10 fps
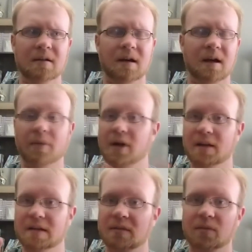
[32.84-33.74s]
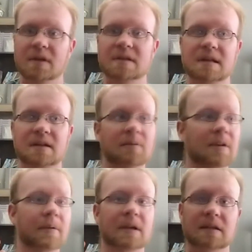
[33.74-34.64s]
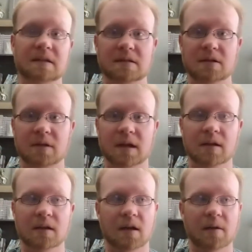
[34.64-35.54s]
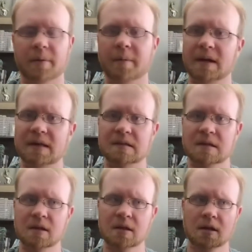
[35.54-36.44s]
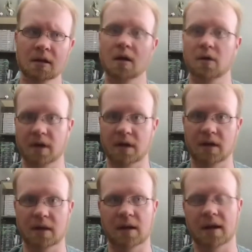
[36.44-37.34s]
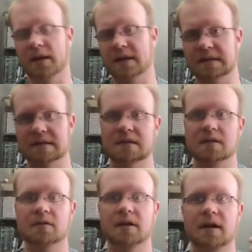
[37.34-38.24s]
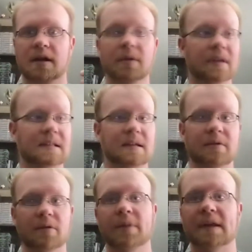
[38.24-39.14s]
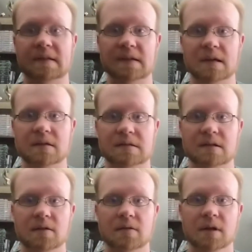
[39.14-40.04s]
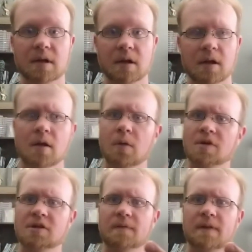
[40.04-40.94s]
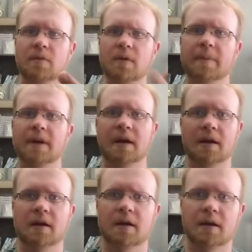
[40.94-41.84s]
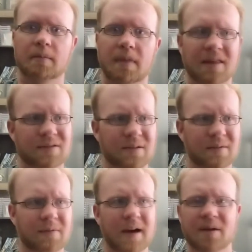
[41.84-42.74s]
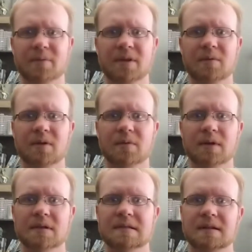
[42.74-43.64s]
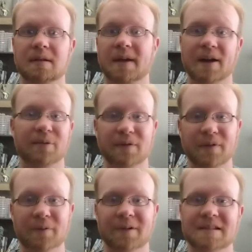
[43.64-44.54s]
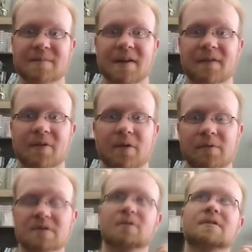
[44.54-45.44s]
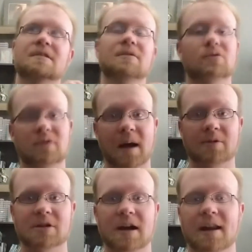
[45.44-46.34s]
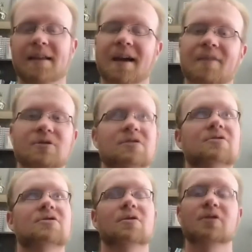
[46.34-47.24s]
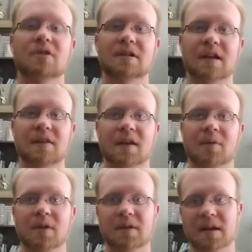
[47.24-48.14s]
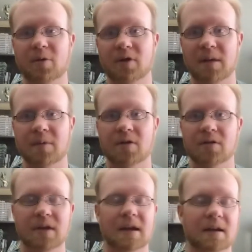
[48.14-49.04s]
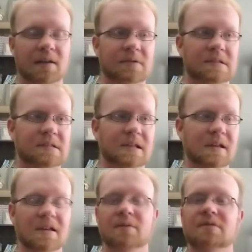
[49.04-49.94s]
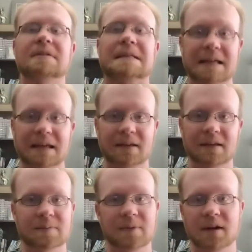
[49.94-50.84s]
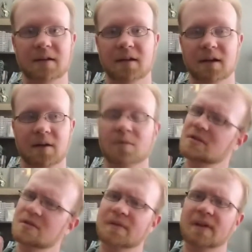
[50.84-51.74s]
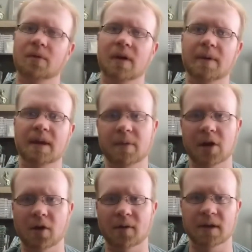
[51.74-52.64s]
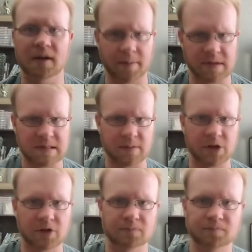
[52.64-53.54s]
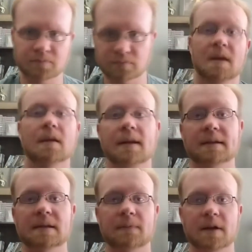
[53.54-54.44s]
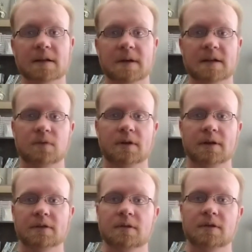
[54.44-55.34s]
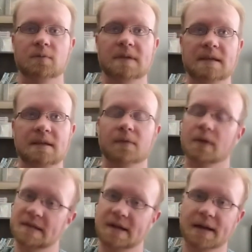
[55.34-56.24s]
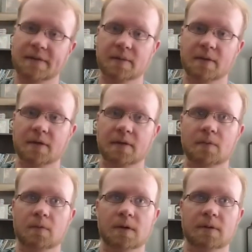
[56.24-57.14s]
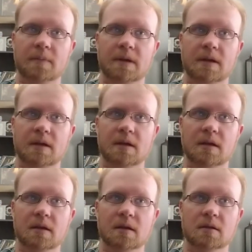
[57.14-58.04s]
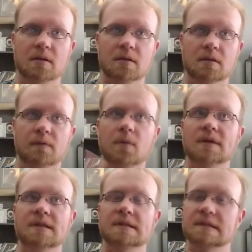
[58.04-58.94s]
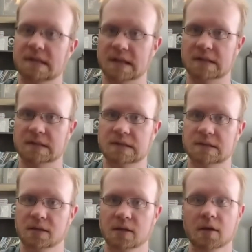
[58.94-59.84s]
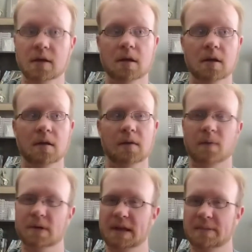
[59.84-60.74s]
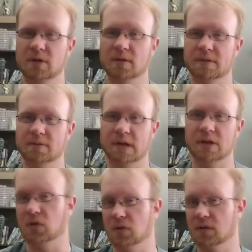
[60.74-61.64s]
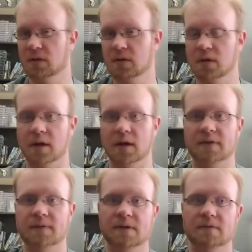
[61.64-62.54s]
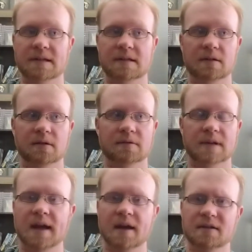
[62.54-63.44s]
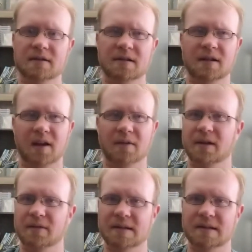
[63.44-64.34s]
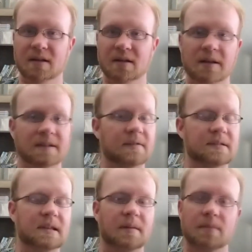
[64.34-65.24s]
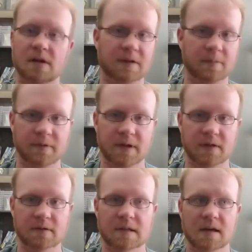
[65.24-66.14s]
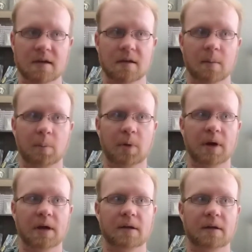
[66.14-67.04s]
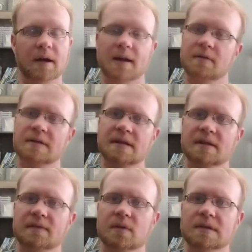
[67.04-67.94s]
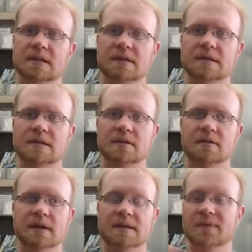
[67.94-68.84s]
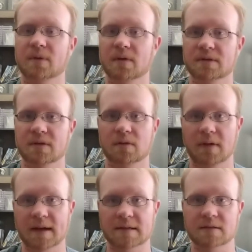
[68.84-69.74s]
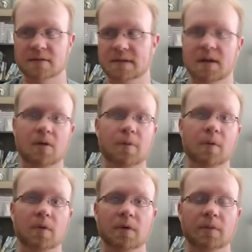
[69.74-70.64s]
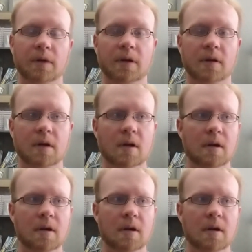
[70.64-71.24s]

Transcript: regardless, really excited to be able to get this to go again. One of my buddies owned it, and then I lost it, so really excited to be able to play this again. So, what's your favorite weapon in it? There's a lot of really weird ones, a lot of really fun ones. My favorite one was always the drop shot. I was so good at that thing when the demo came out that it was ridiculous. But what's your favorite weapon? Let me know in the comments down below. Next up for Xbox One is going to be, for the second half of the month, will be Forza 6. Forza games are always really good as far as racing goes. I don't like racing at all, as I've said in multiple videos, but I always liked Forza. So it's not Forza Horizon, so it's not an open world one,